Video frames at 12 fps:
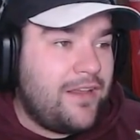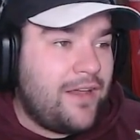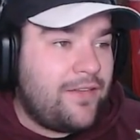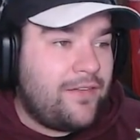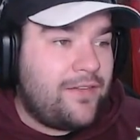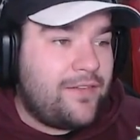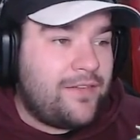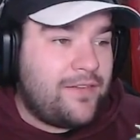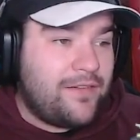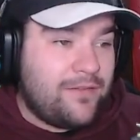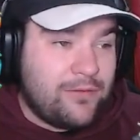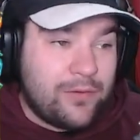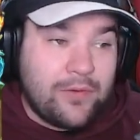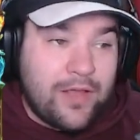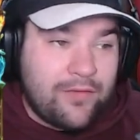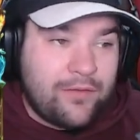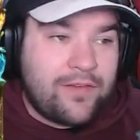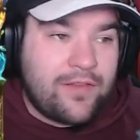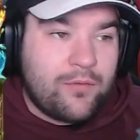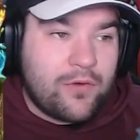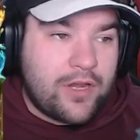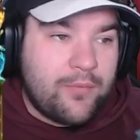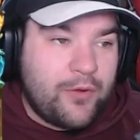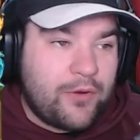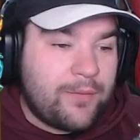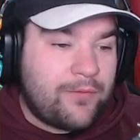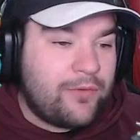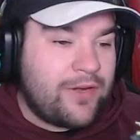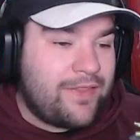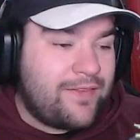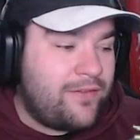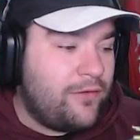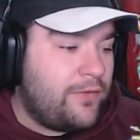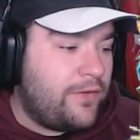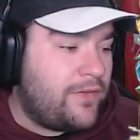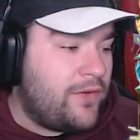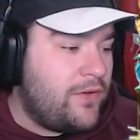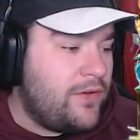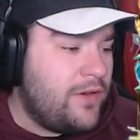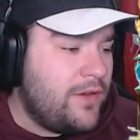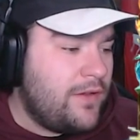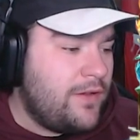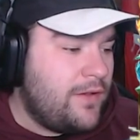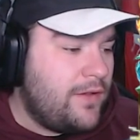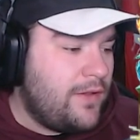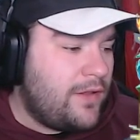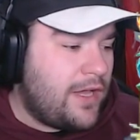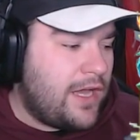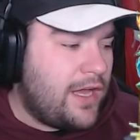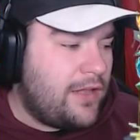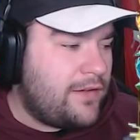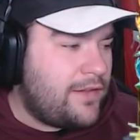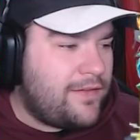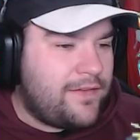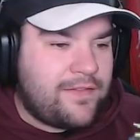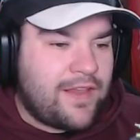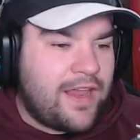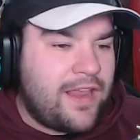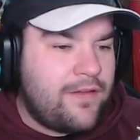as we see, we're going to build up to another silver soon. Let's save